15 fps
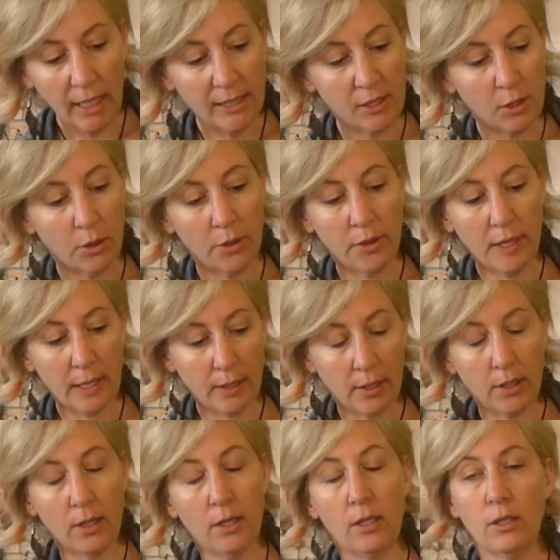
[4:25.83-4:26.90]
it's a little
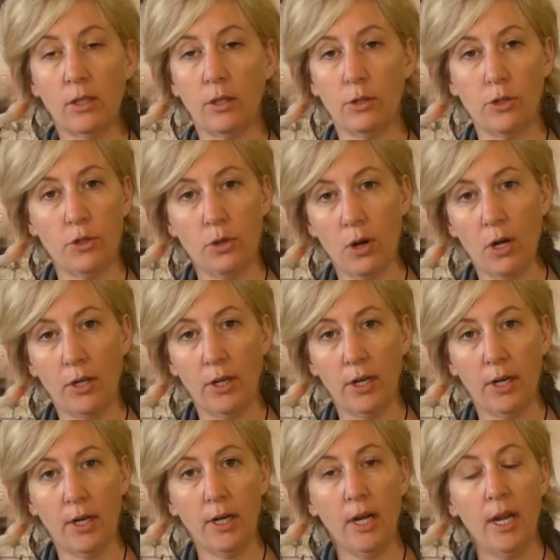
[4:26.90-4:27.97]
thicker, a little
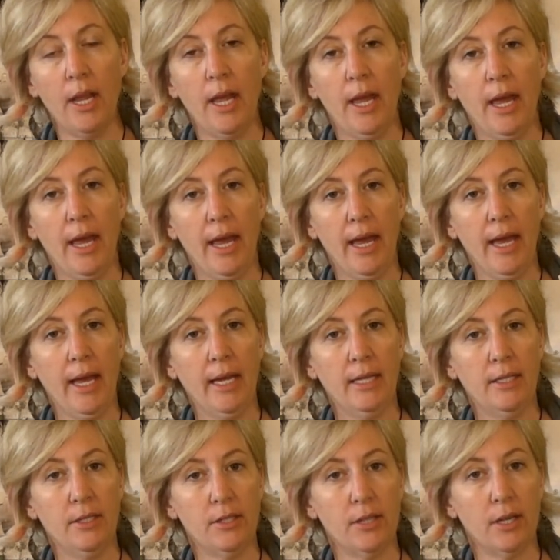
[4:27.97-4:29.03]
stronger,
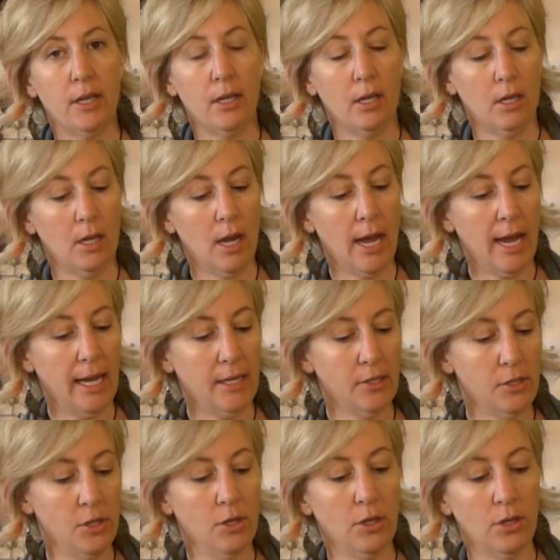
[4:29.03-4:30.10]
and
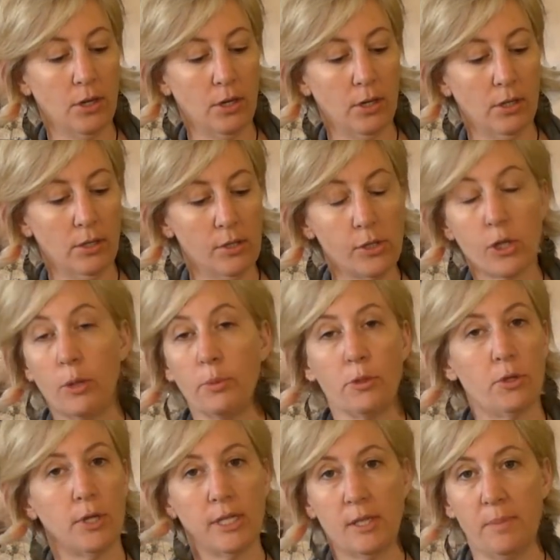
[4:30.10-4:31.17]
as your
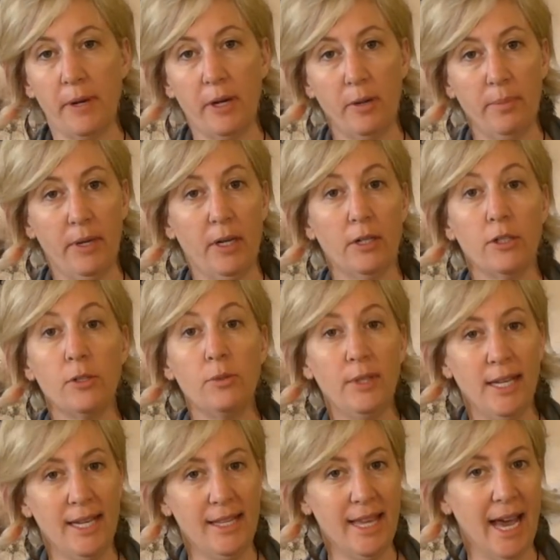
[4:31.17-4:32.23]
sculpture gets bigger and bigger, you
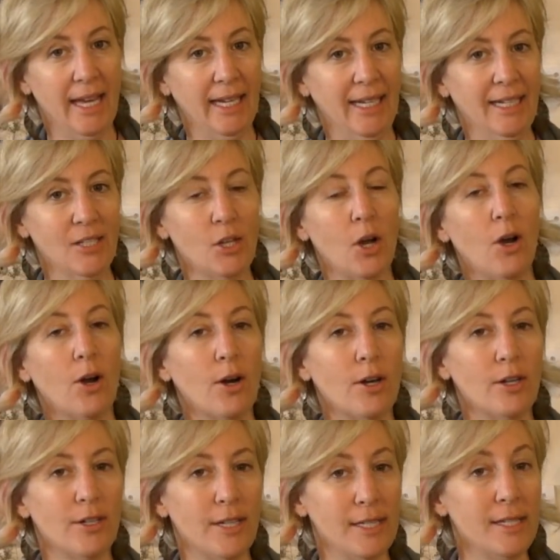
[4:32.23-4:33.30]
need that, and it's
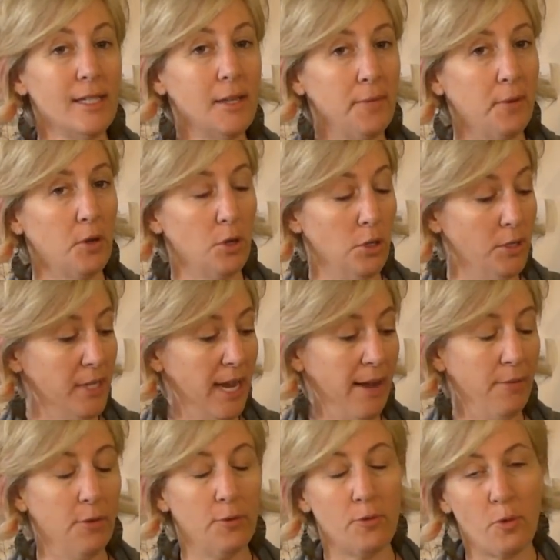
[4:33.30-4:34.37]
hard, it's difficult to
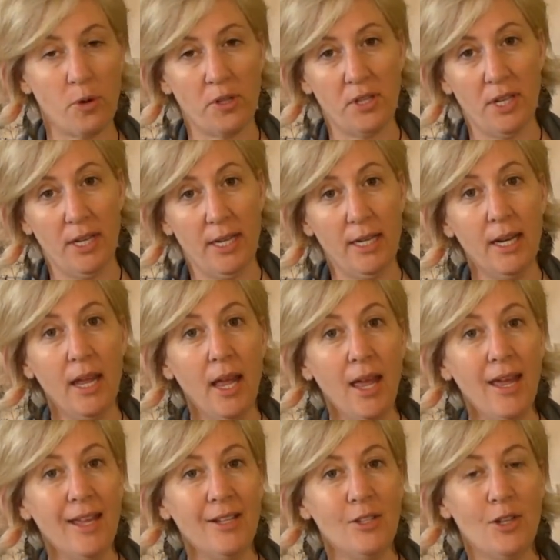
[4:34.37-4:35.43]
have the foresight
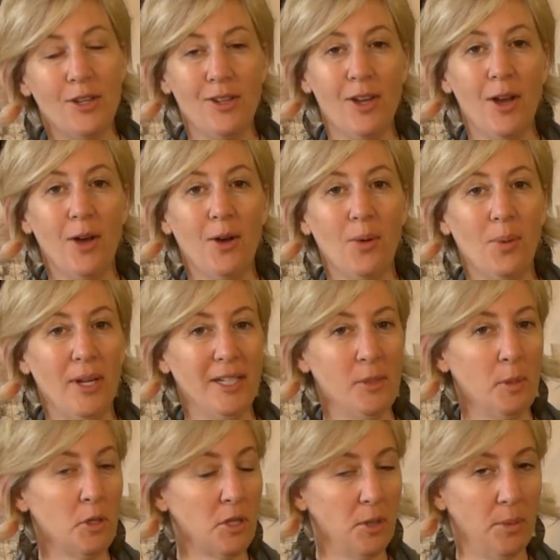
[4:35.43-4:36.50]
to know,
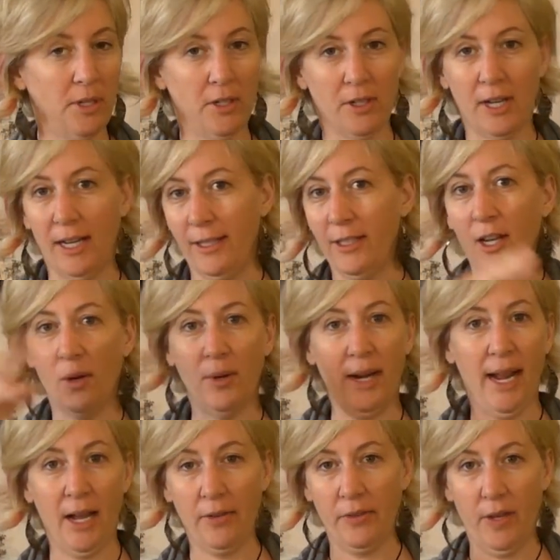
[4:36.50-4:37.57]
especially when you're kind of
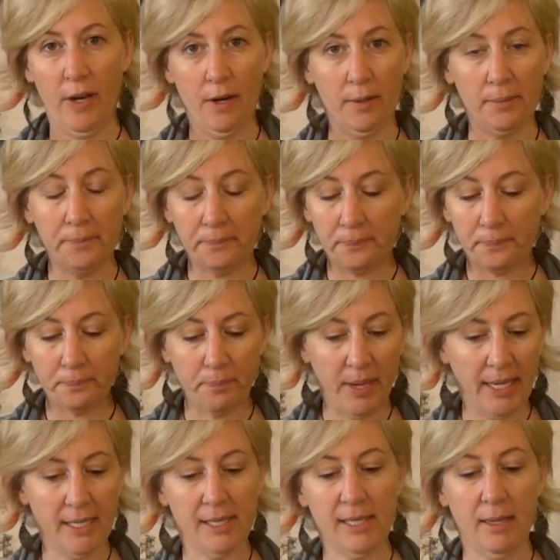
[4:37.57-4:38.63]
going out there
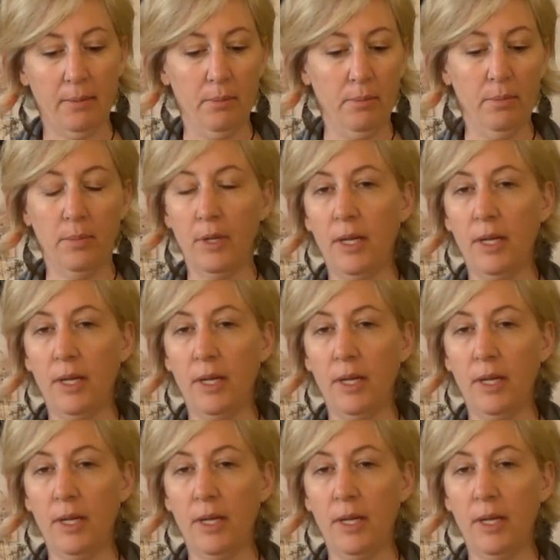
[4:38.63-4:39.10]
making something